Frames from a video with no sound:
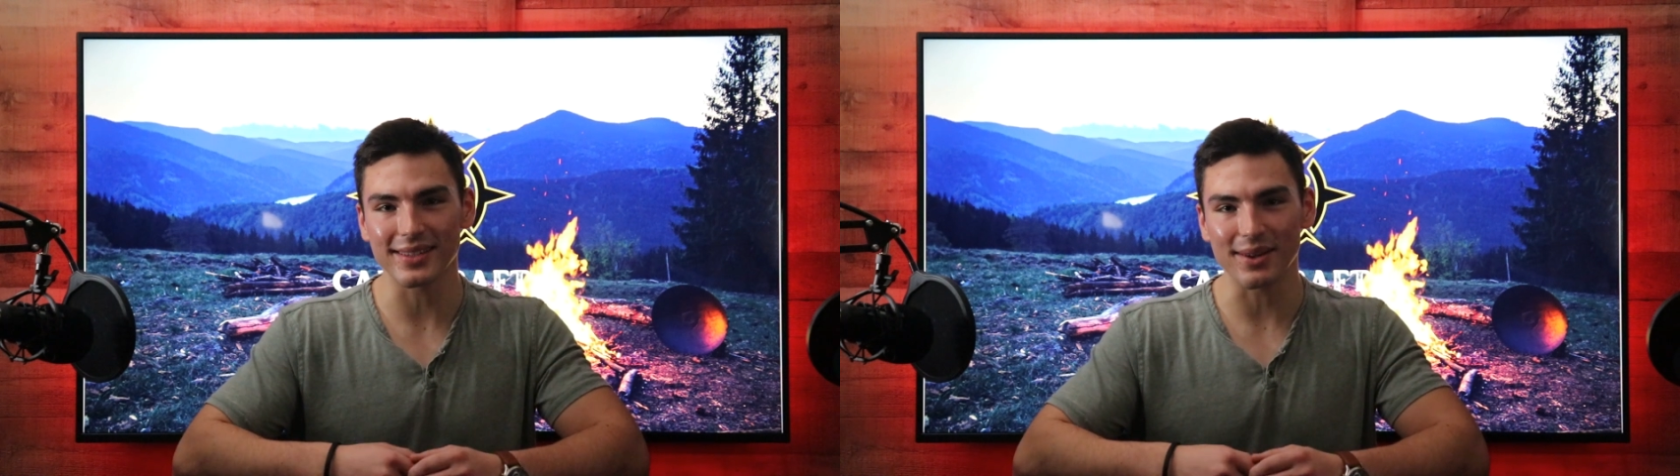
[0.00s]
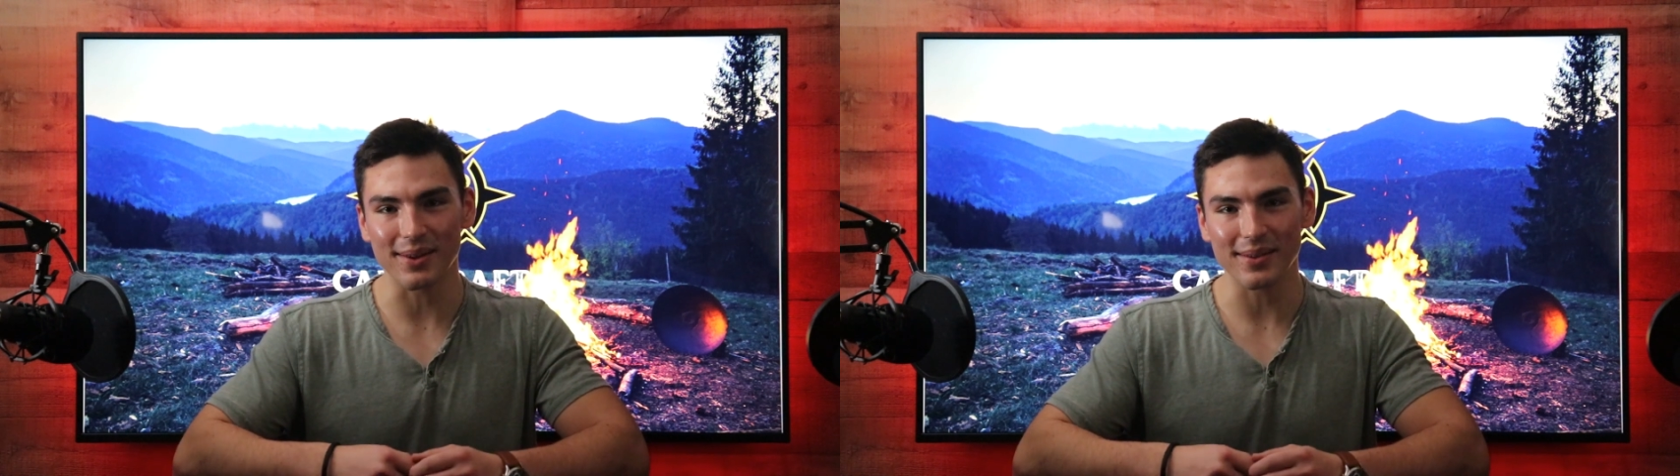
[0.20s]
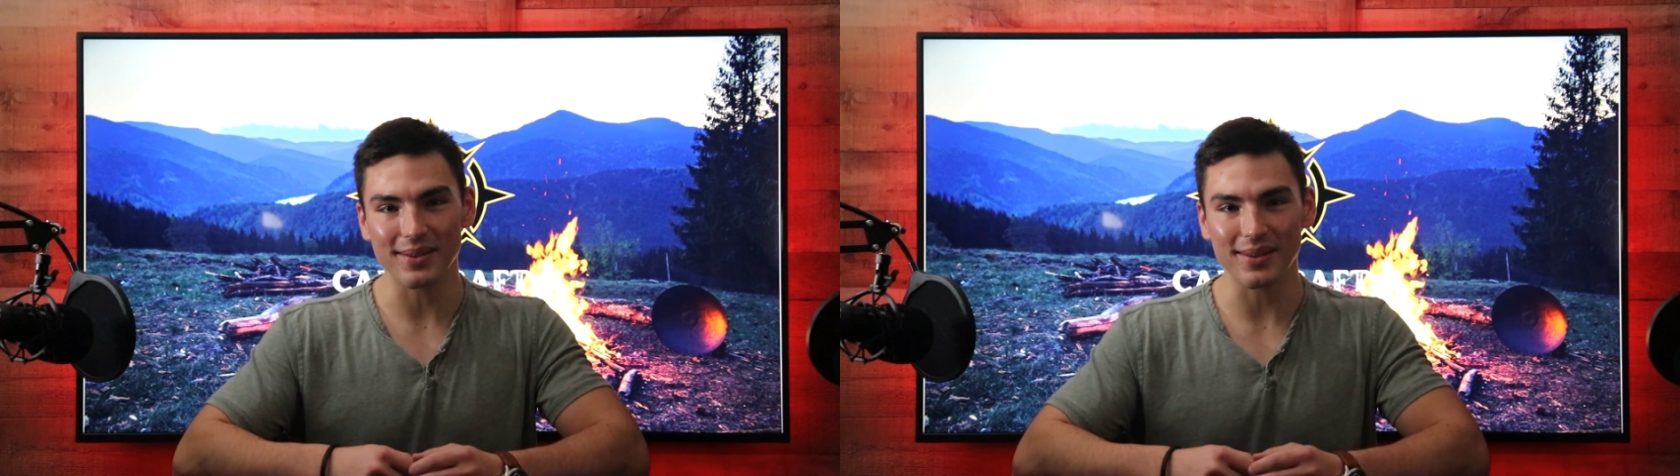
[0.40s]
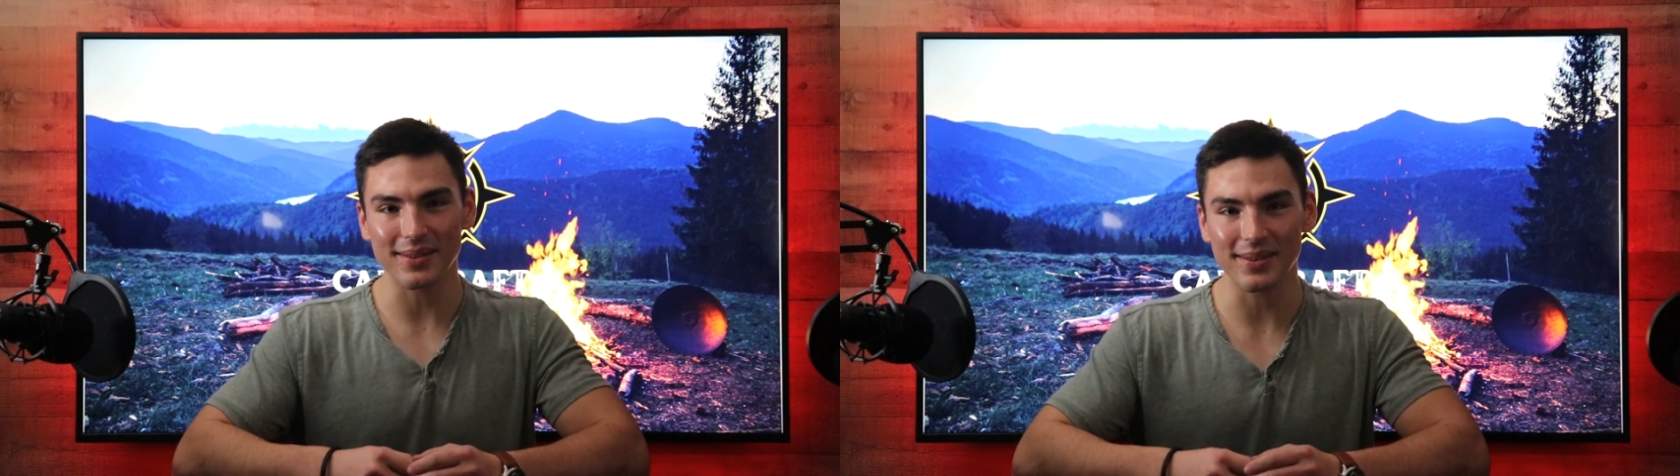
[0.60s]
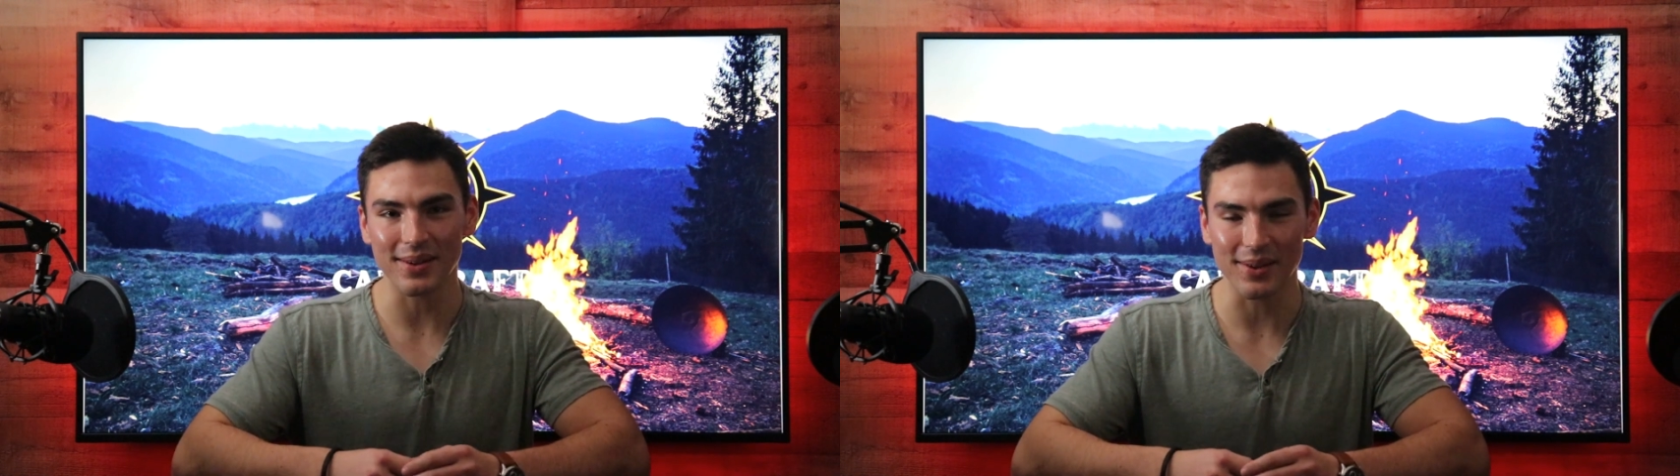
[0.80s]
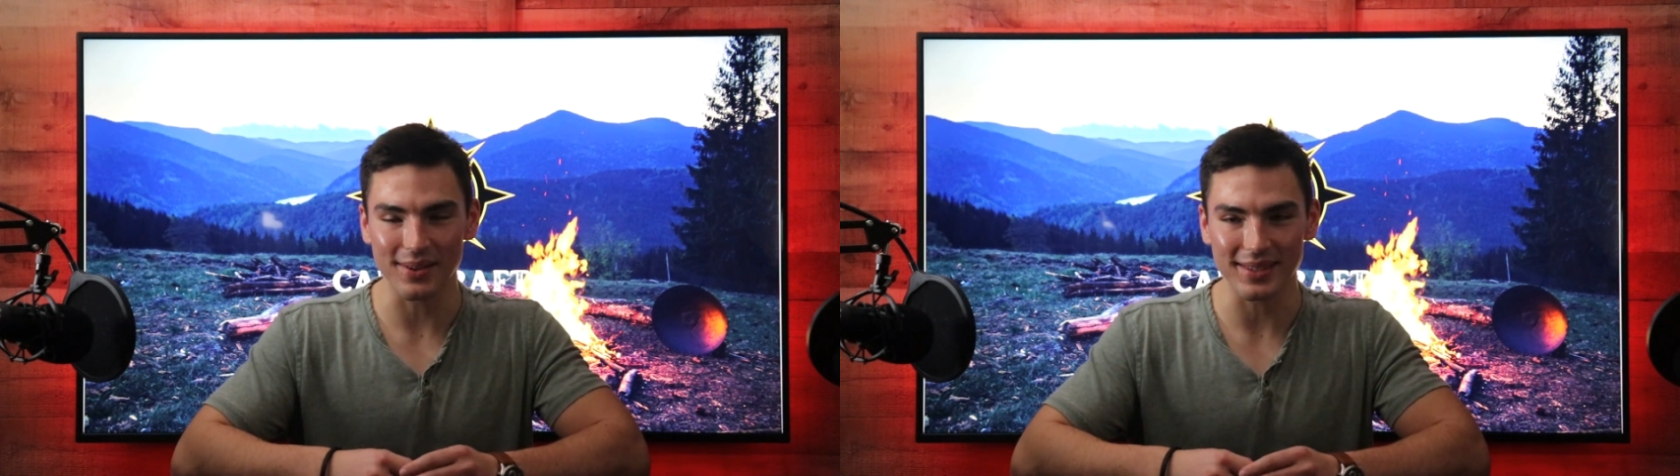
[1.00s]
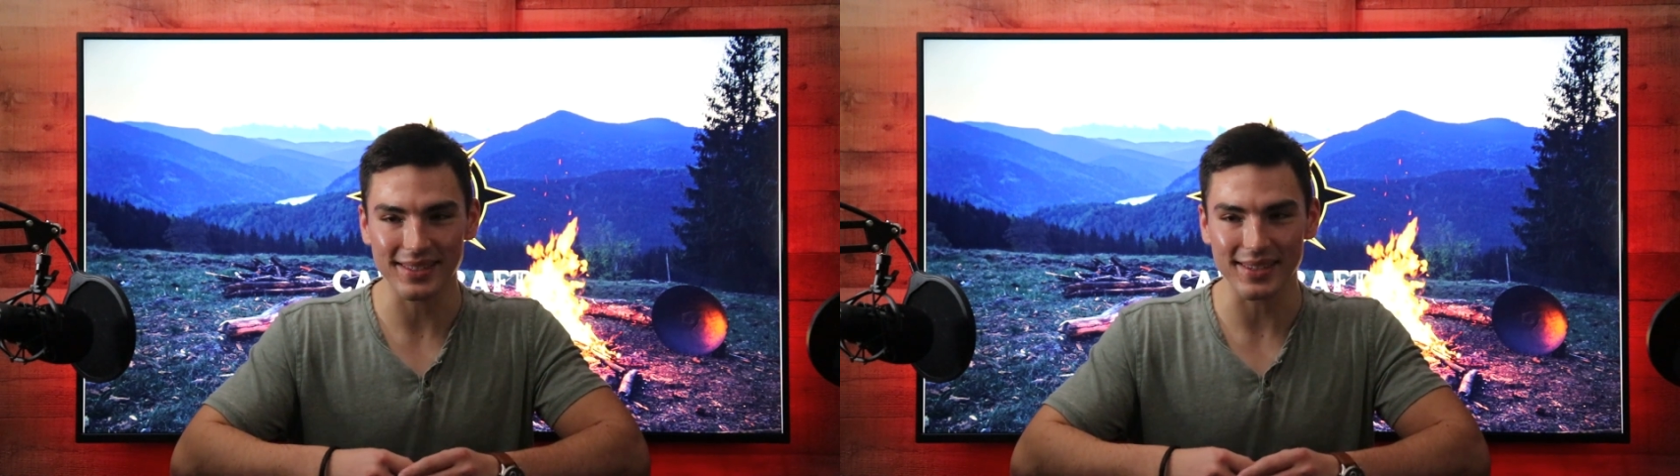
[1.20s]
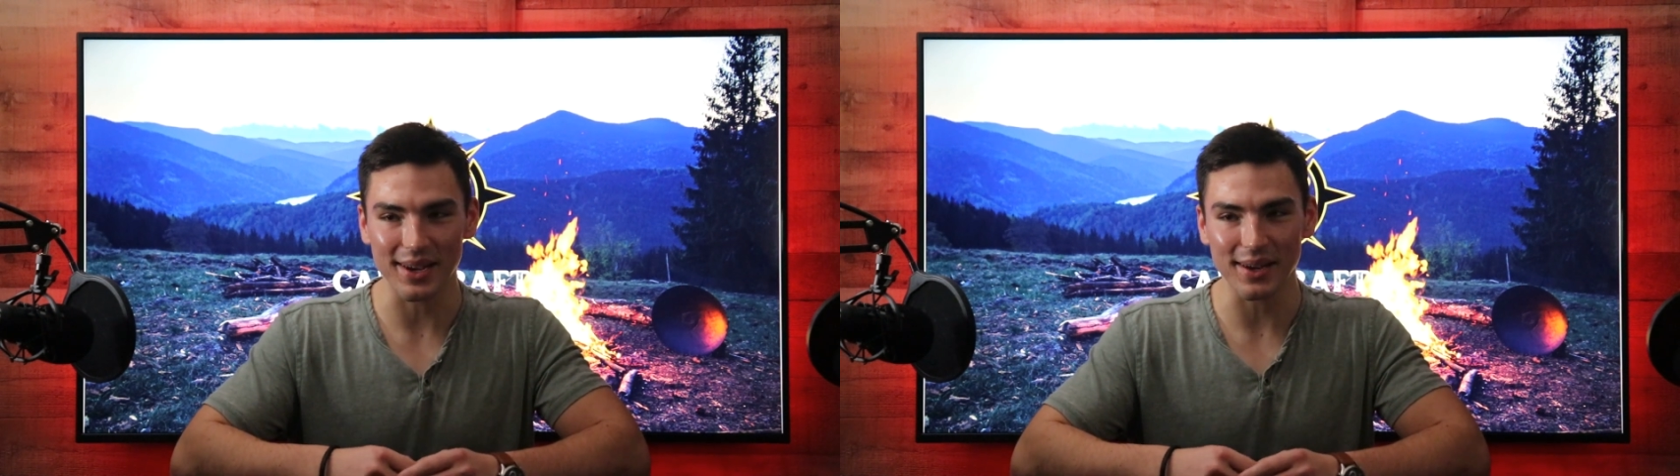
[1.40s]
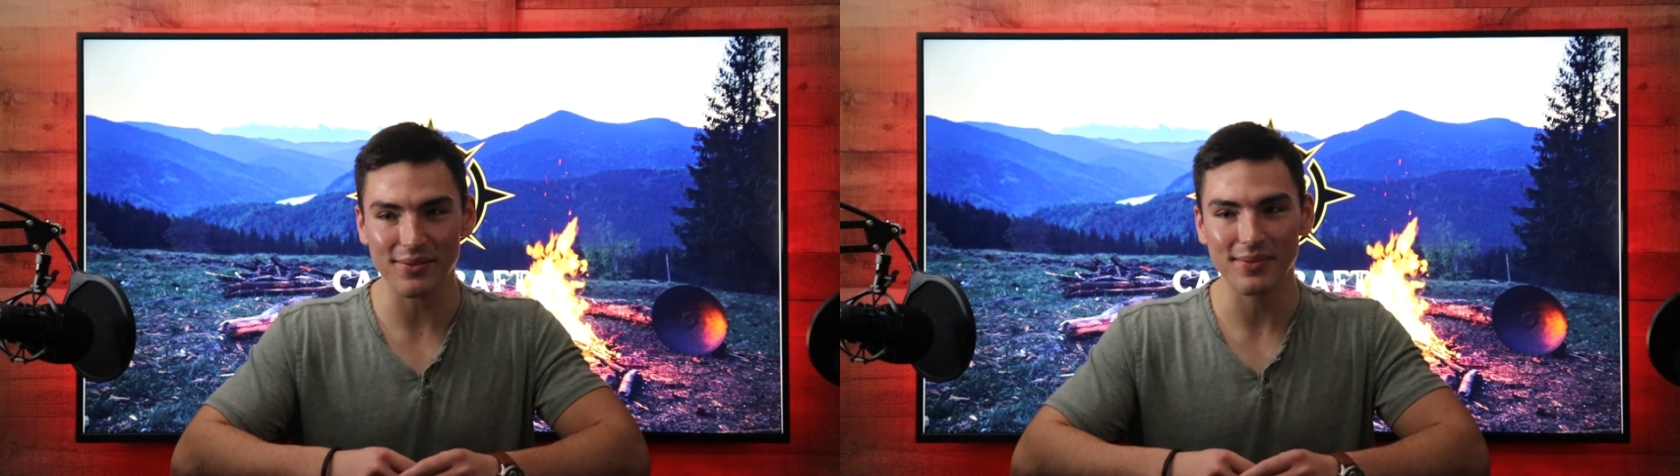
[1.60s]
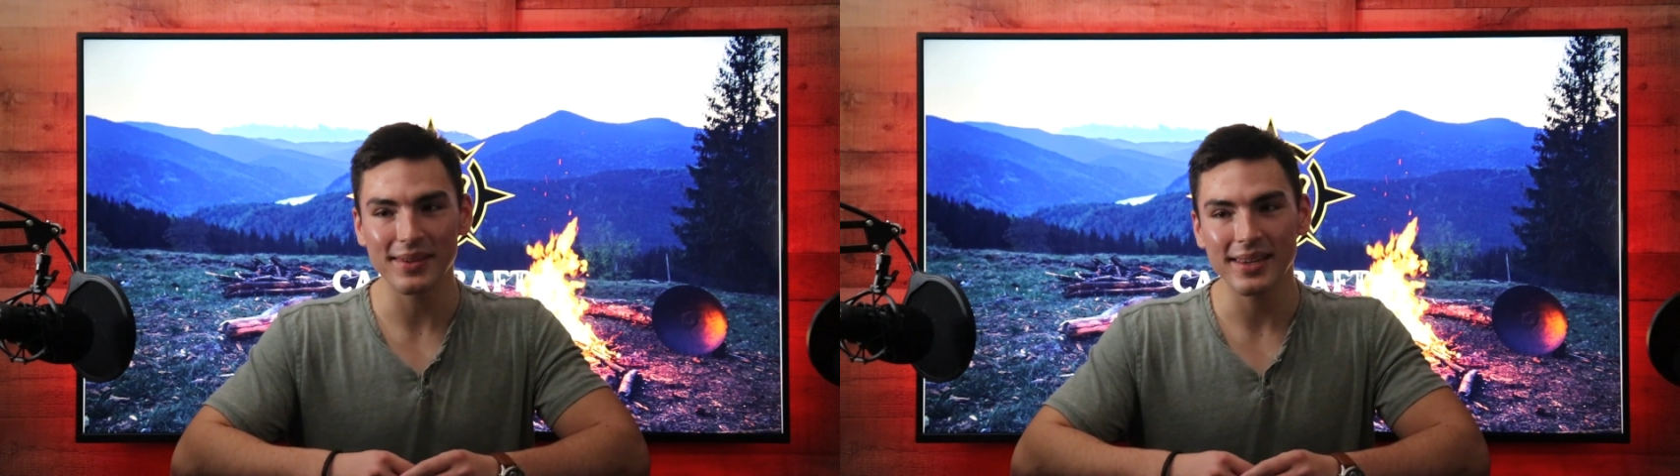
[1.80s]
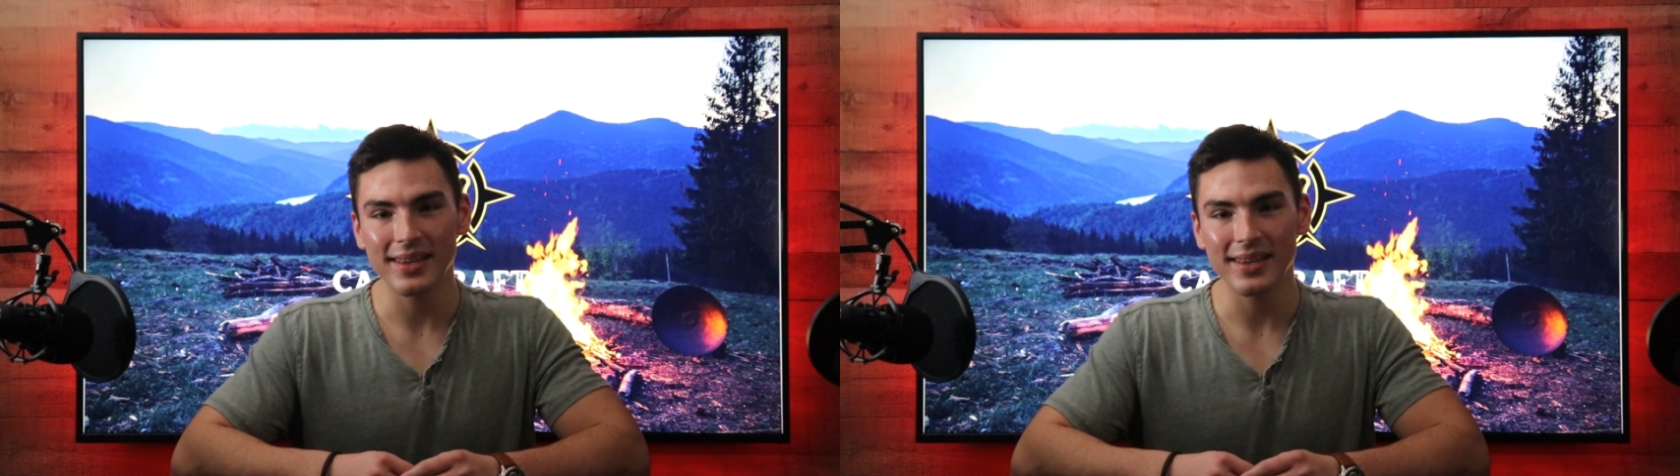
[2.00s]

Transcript: and all this stuff,